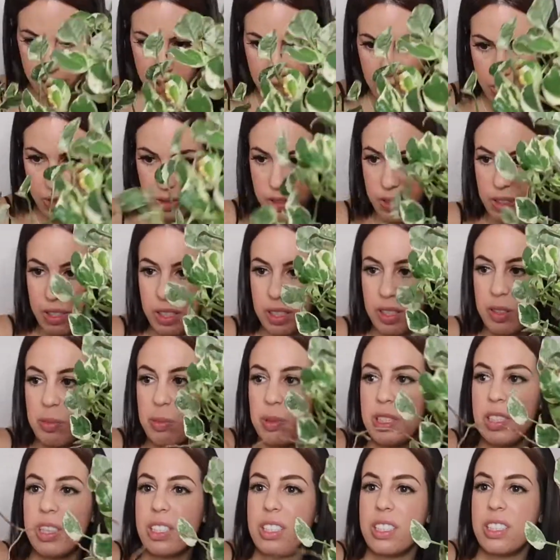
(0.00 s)
Oh, this
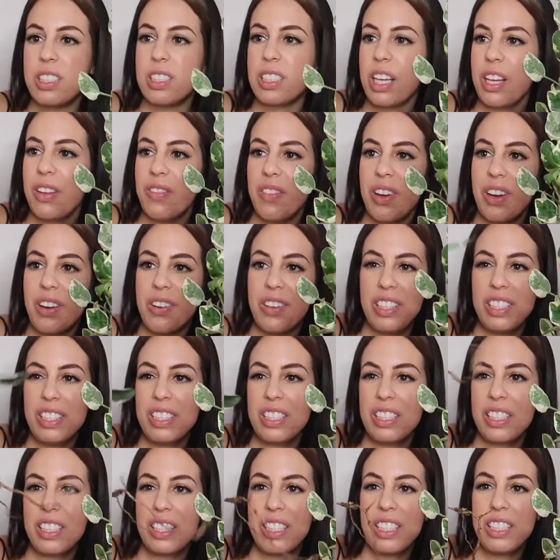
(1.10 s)
piece just came out
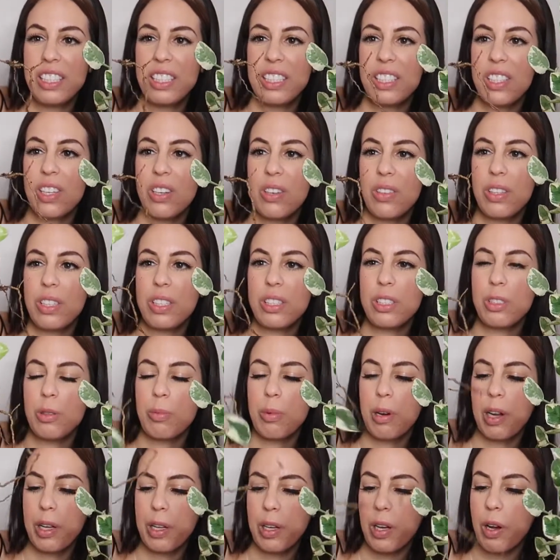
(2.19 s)
easily, so this will
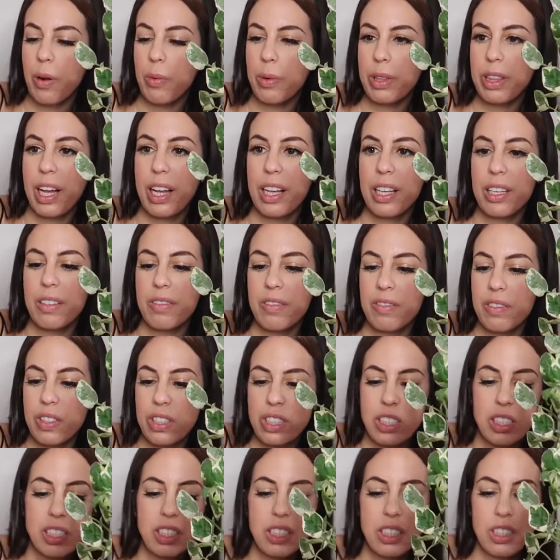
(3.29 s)
probably go with that
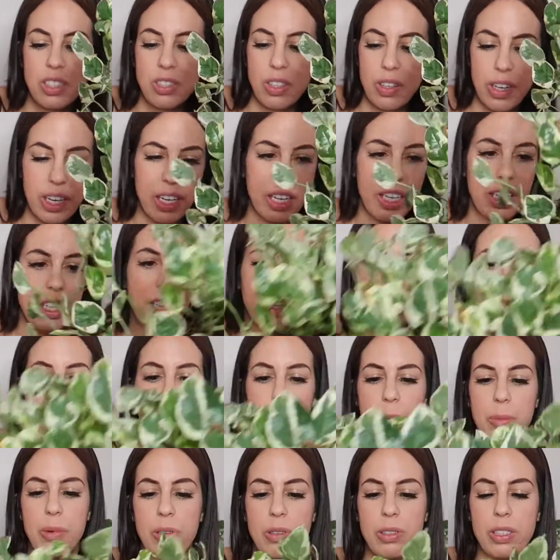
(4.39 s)
first strand that we
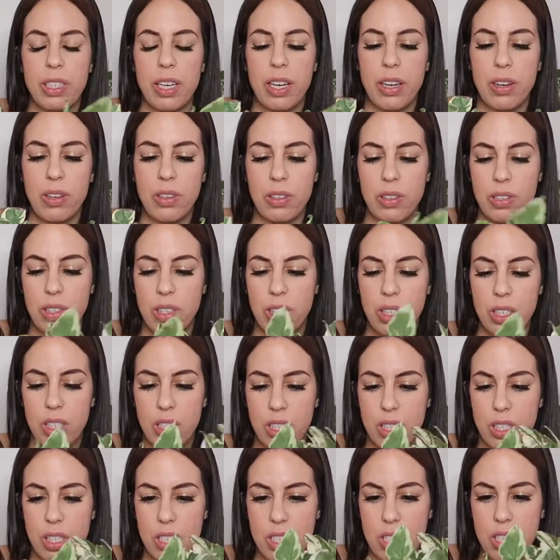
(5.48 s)
pulled out.
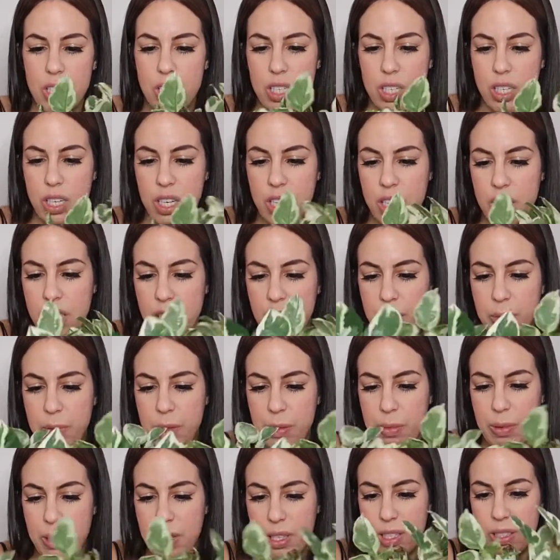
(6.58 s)
And then
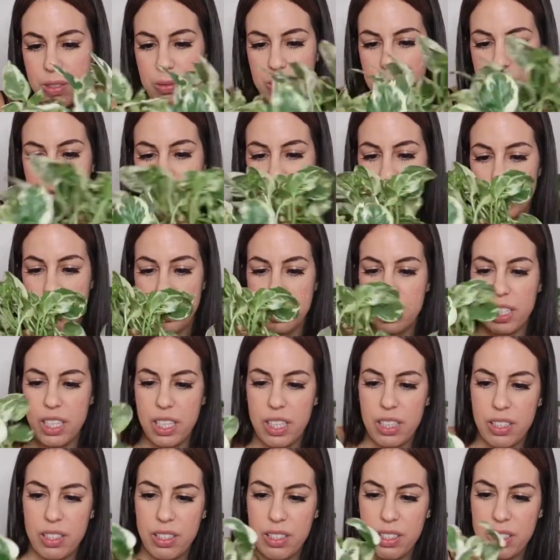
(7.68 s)
maybe this will stay
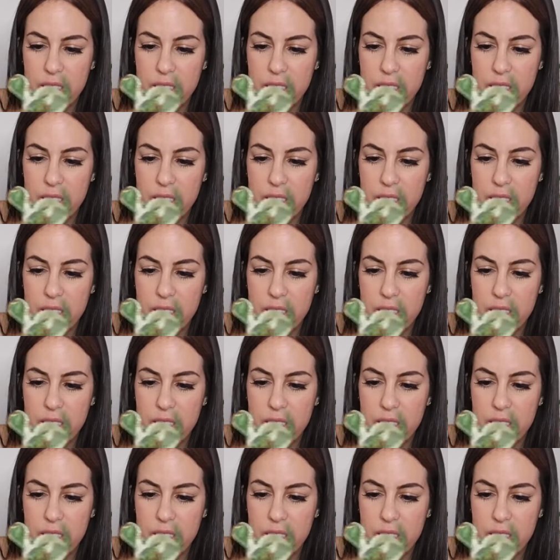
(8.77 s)
together.